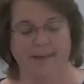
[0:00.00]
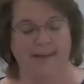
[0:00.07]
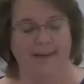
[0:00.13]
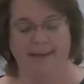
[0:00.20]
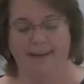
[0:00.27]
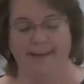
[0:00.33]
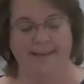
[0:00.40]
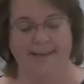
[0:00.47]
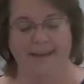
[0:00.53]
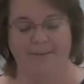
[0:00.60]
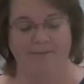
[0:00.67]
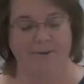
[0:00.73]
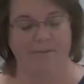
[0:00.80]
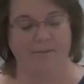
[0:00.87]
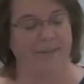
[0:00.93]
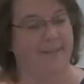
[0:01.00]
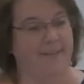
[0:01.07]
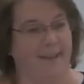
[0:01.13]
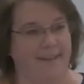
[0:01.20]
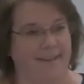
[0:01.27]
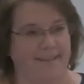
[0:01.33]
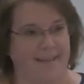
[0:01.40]
I never
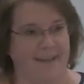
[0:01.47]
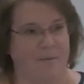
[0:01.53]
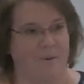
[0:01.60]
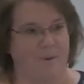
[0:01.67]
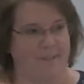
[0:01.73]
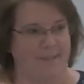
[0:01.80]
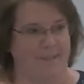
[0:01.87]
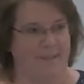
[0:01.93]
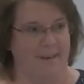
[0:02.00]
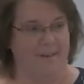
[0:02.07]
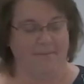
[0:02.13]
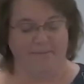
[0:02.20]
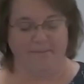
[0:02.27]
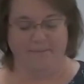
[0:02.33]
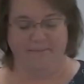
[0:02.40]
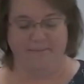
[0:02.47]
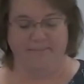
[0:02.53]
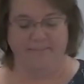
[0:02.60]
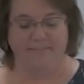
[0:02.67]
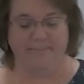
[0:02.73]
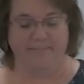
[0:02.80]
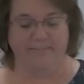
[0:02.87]
realized that wasn't enough.
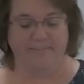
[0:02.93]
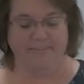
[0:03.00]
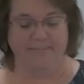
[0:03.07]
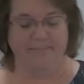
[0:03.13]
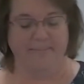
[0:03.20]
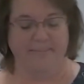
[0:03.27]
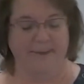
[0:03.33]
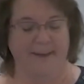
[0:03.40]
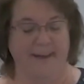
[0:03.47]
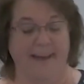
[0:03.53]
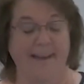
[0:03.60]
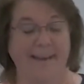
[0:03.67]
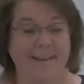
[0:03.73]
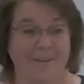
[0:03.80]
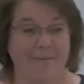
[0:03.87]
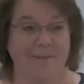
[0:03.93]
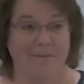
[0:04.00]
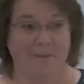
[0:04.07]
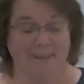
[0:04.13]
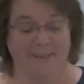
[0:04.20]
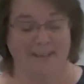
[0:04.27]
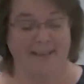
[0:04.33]
I never
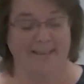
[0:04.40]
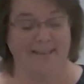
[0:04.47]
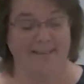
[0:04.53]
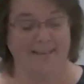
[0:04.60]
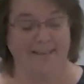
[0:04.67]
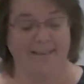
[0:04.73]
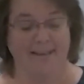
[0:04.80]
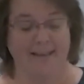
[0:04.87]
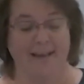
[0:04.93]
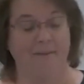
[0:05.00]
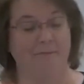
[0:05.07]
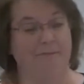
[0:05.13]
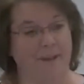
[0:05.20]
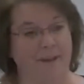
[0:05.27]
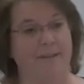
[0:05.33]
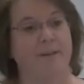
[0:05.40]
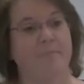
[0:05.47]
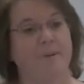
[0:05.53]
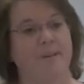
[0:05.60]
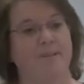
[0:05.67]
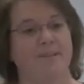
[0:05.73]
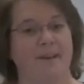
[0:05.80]
realized how very
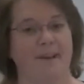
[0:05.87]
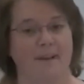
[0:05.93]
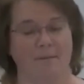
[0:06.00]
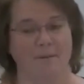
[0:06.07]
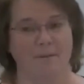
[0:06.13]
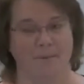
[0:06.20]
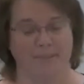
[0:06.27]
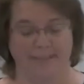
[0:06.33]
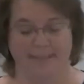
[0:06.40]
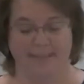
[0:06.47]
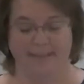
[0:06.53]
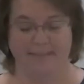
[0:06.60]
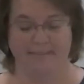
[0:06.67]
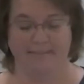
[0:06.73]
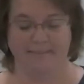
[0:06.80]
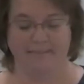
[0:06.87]
much I was missing.